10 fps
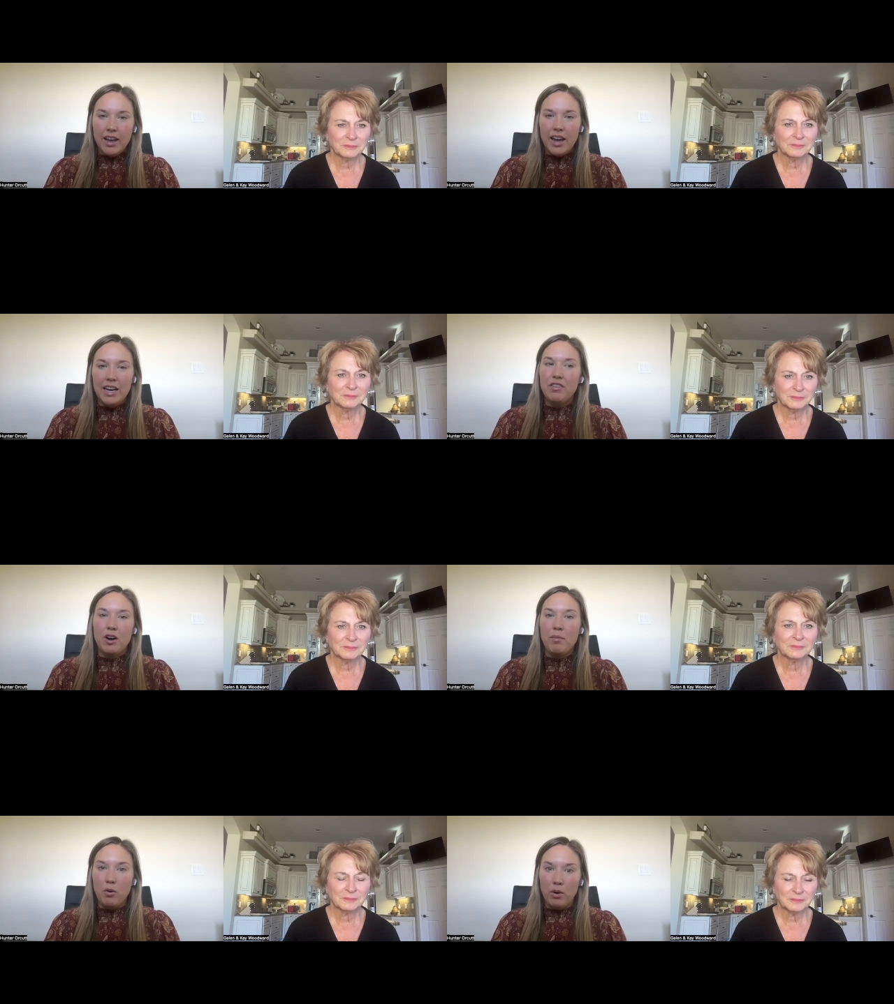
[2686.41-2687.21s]
Speaker 1: And even
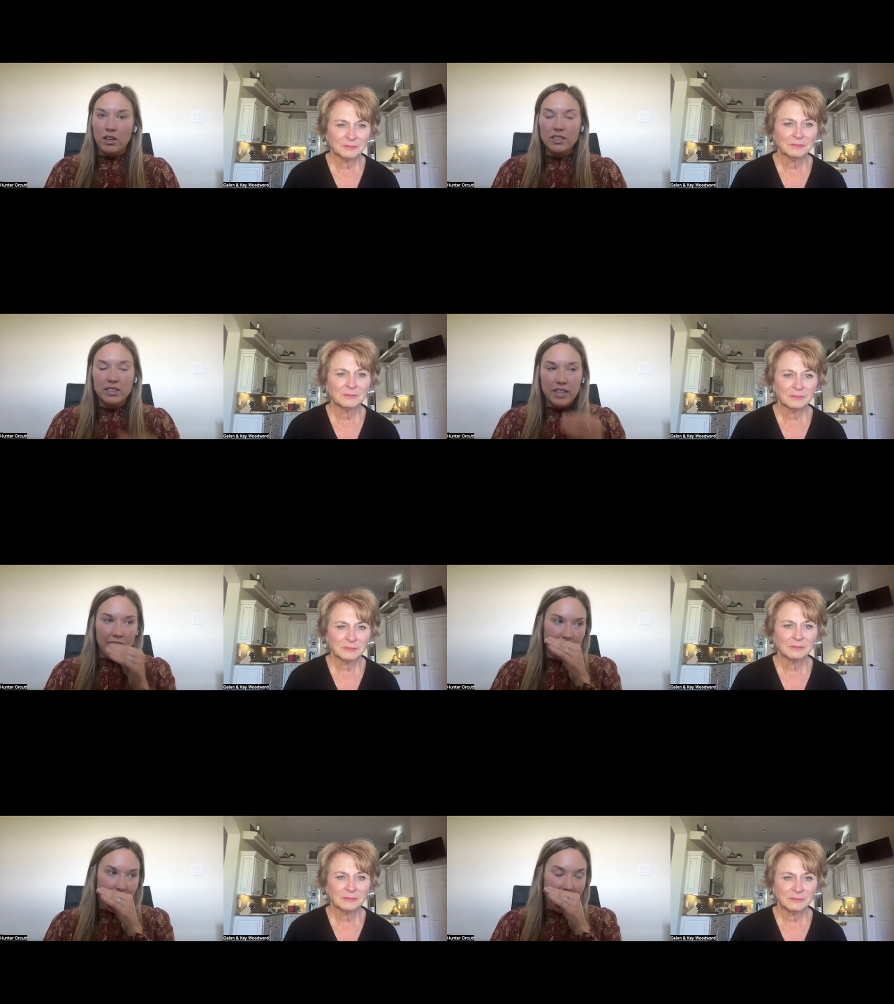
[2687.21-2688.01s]
on my worst
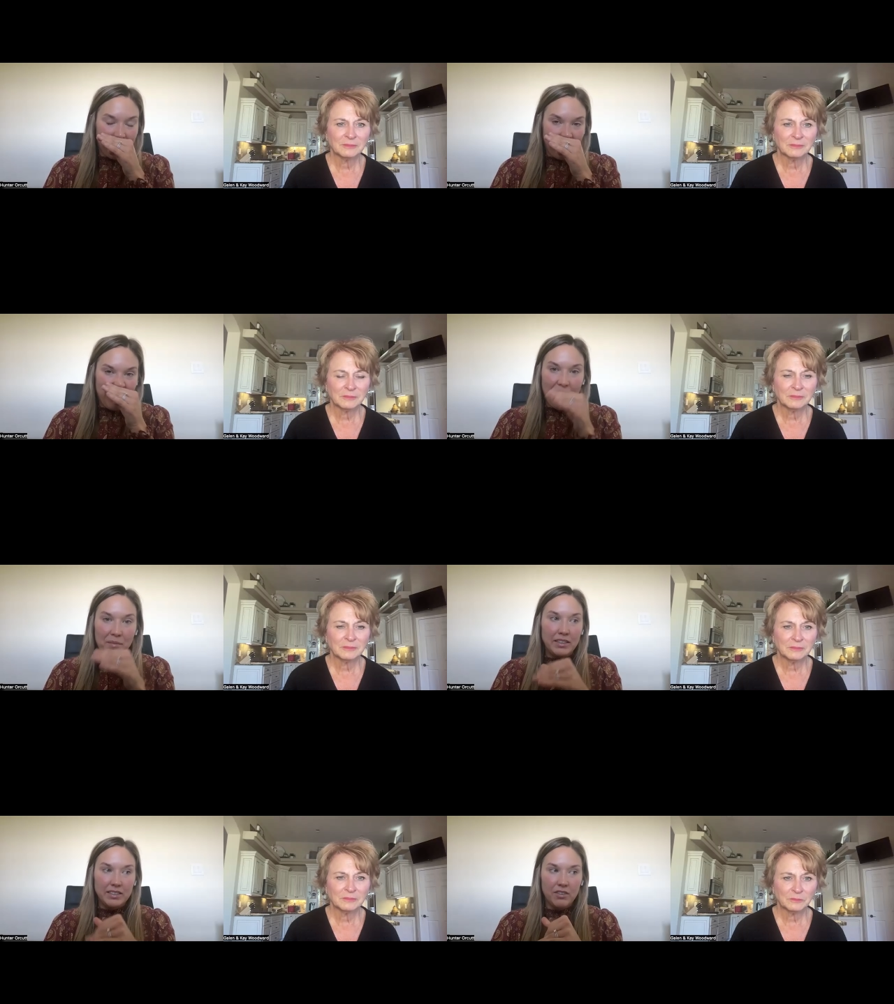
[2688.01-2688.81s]
days, I have to remind
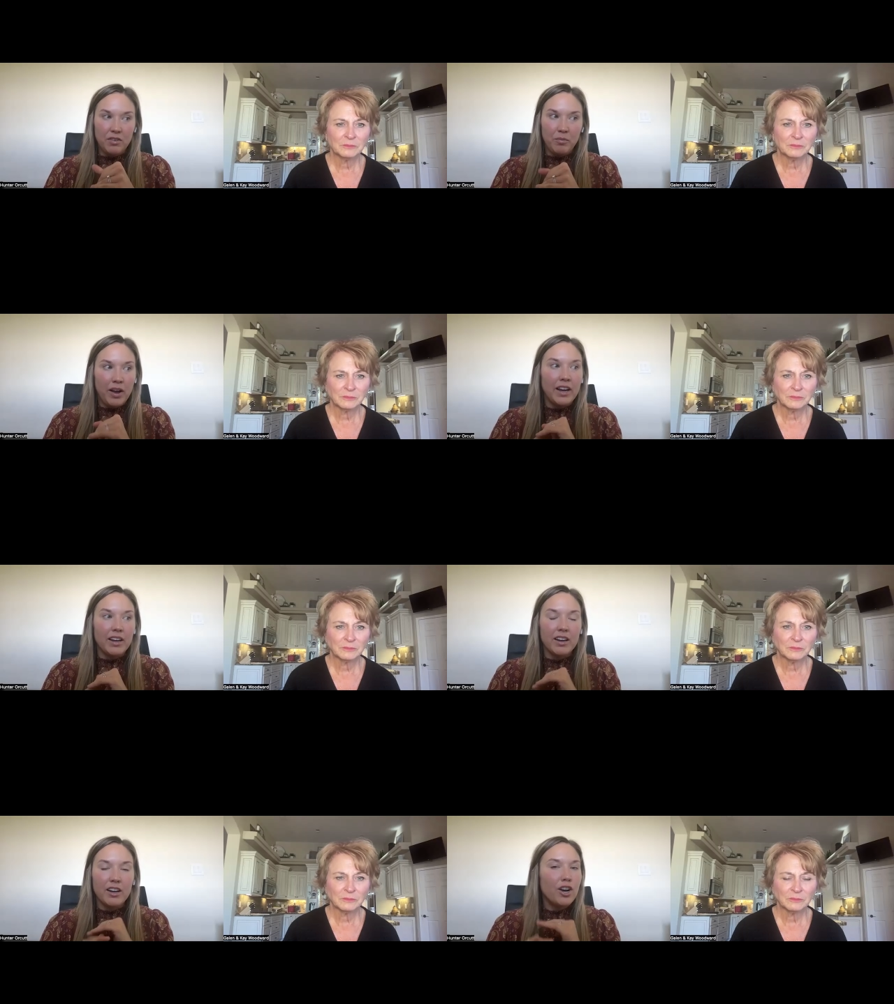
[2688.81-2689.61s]
myself, I'm
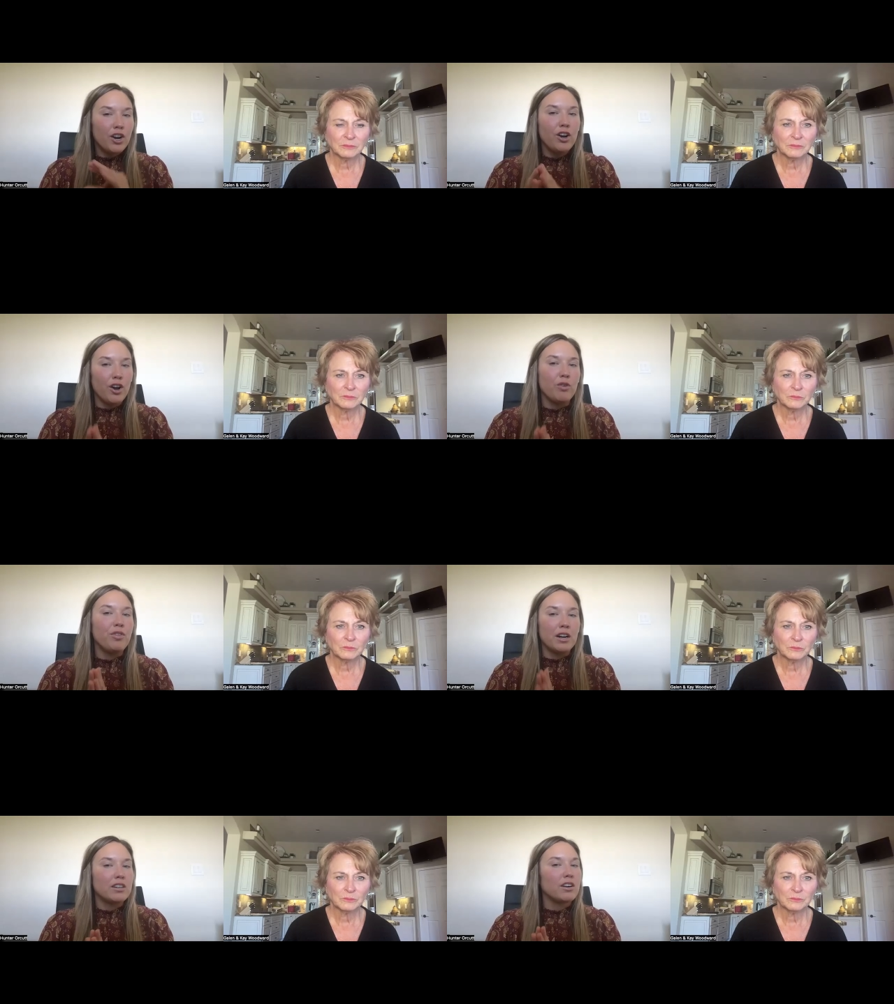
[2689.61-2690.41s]
like, no, no, no,
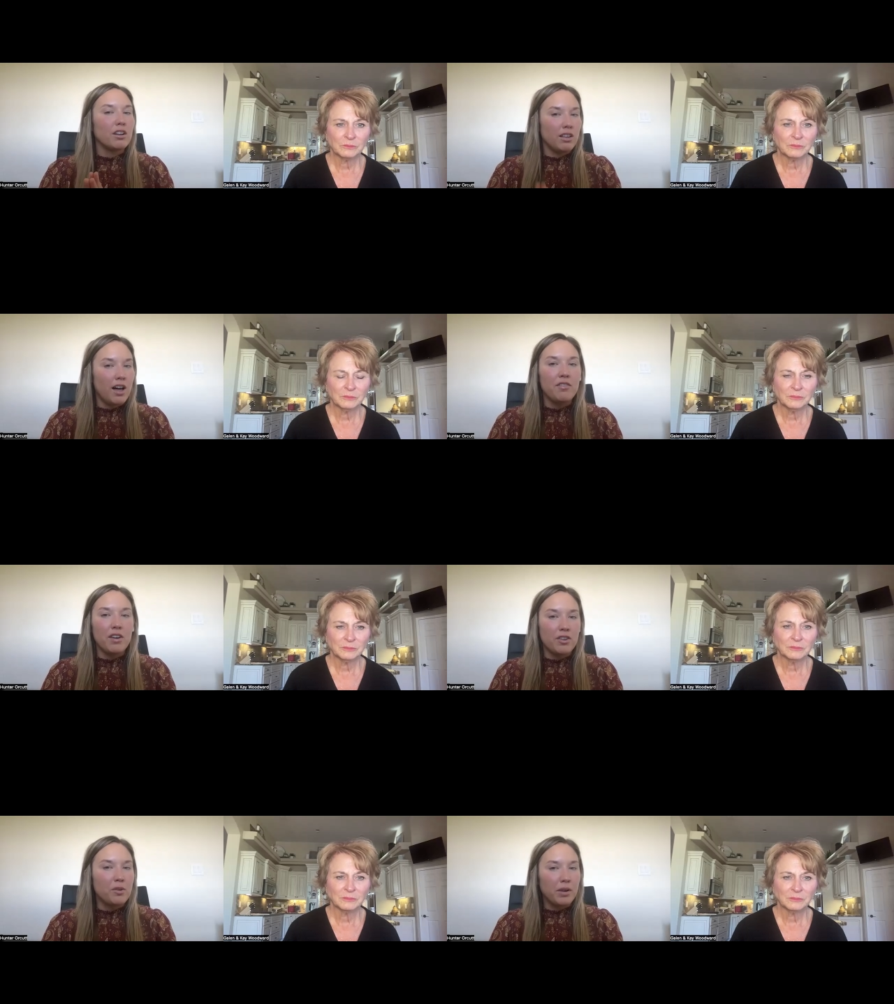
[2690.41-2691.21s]
there are a lot of
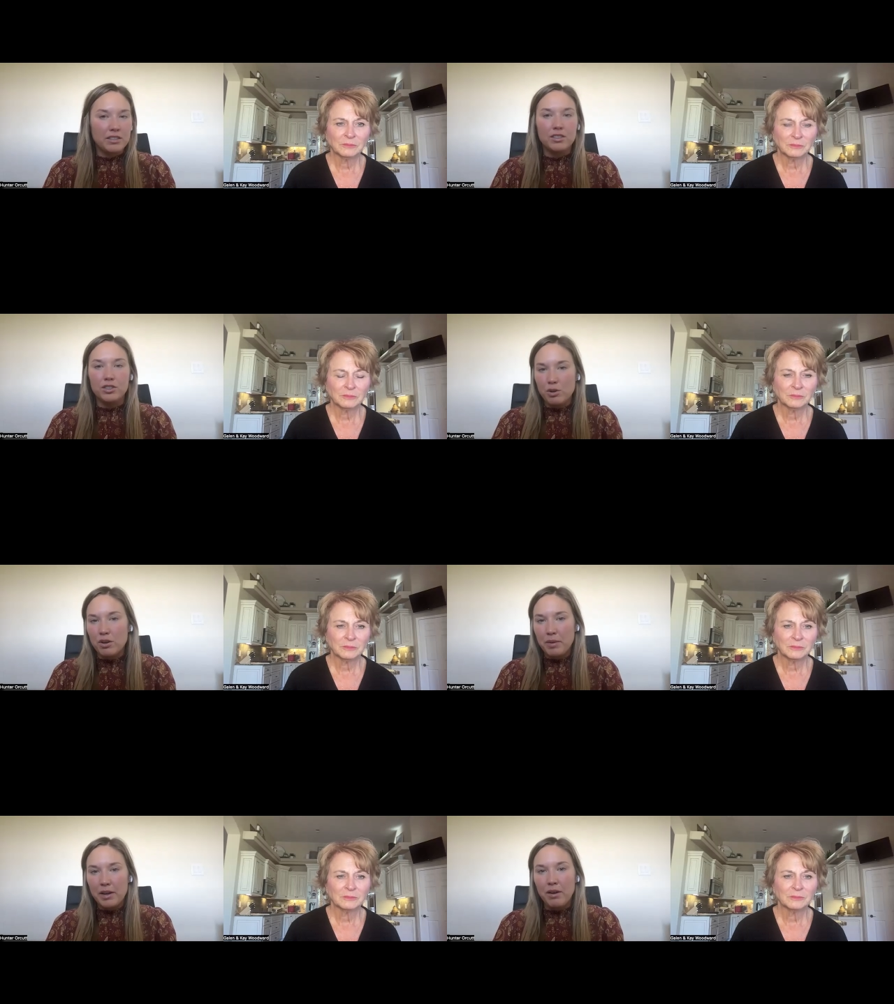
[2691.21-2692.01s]
other places you
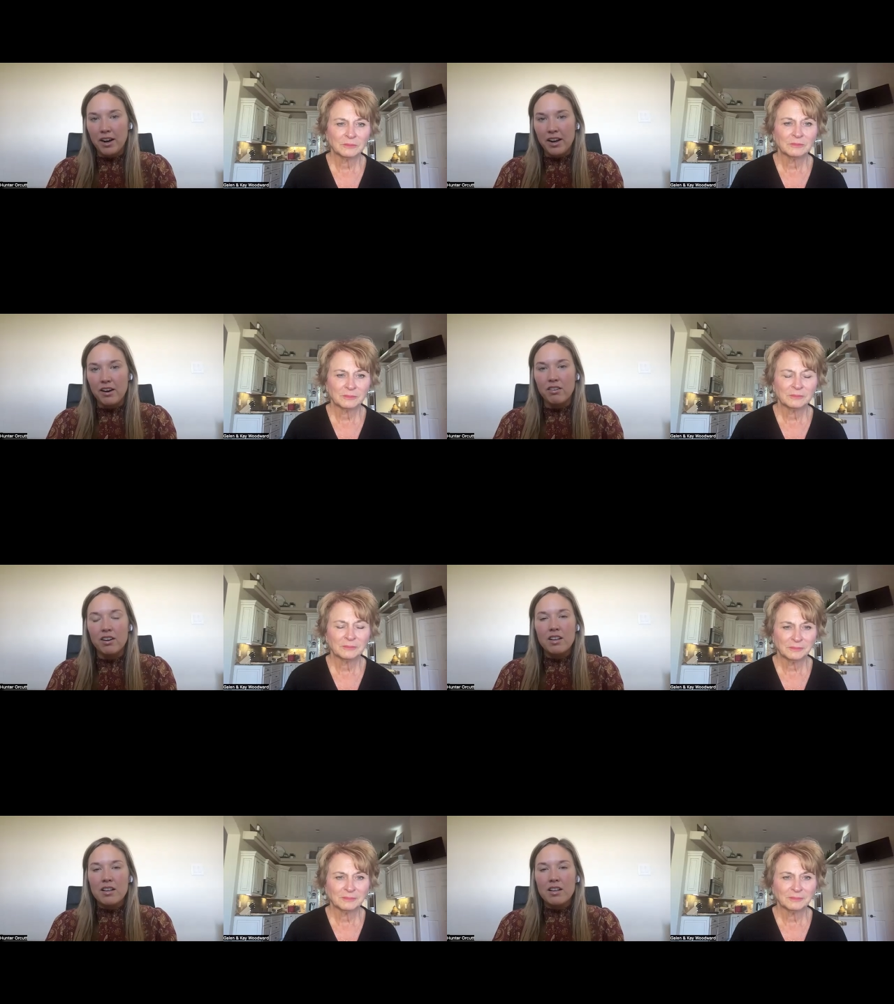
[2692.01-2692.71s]
could be right now.